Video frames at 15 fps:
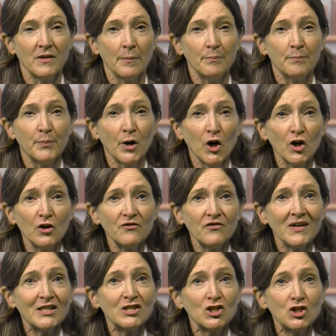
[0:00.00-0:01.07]
the
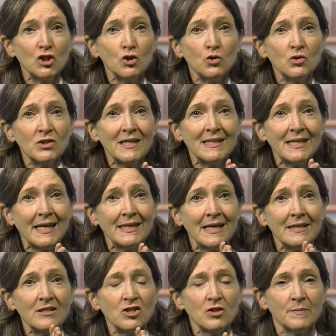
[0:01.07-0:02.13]
perfect union and
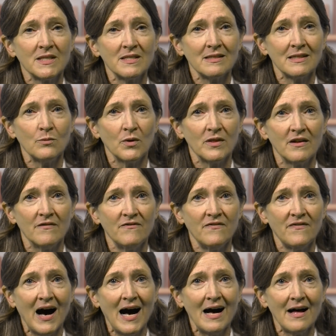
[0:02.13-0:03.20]
intimacy with the
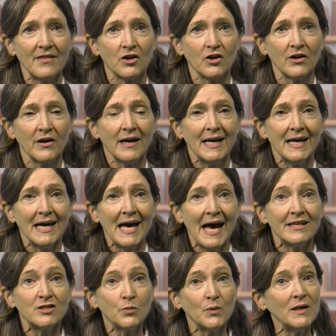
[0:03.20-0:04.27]
Father,
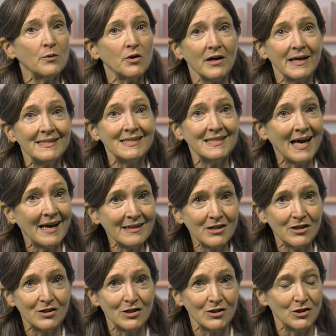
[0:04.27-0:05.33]
as we were
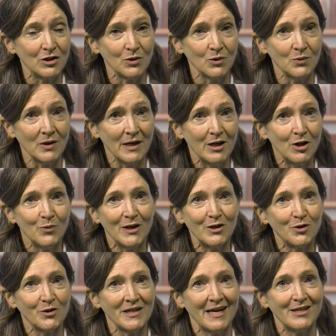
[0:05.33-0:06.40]
intended to do when
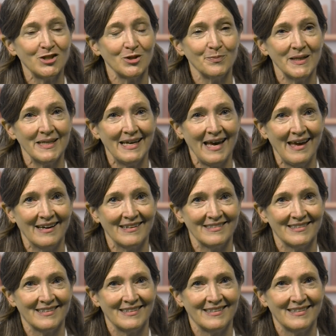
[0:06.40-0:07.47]
creation began.
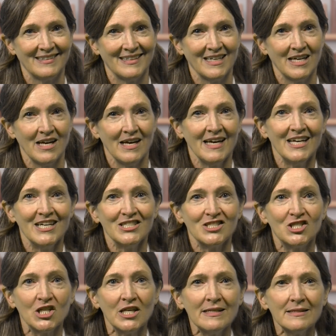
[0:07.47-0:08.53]

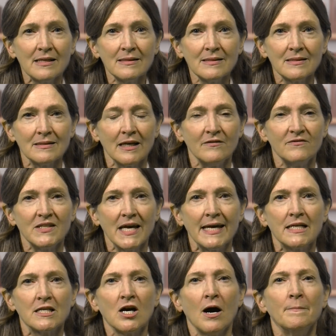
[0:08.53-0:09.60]
Jesus lived a
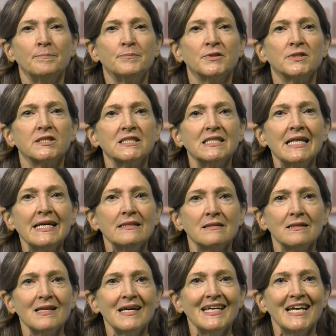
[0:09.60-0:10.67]

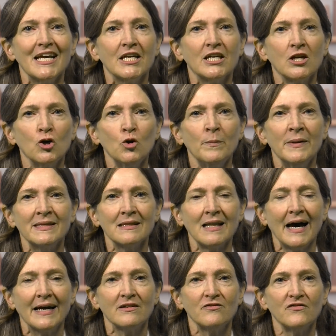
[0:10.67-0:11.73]
completely human
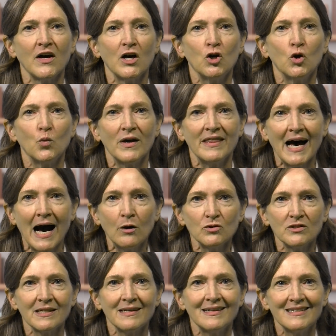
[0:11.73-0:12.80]
life
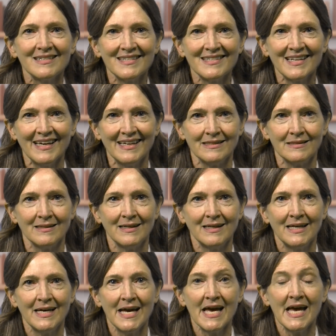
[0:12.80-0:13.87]
without sin.
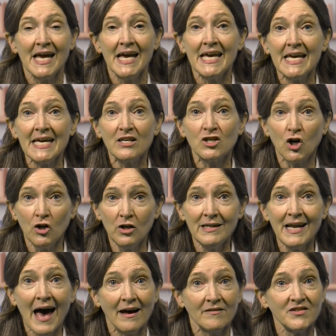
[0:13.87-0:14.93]
He could
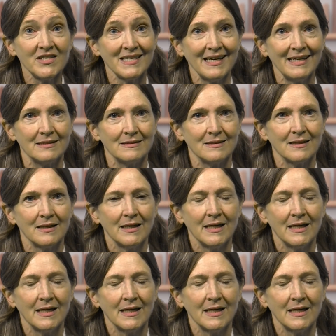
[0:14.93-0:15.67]
have sinned.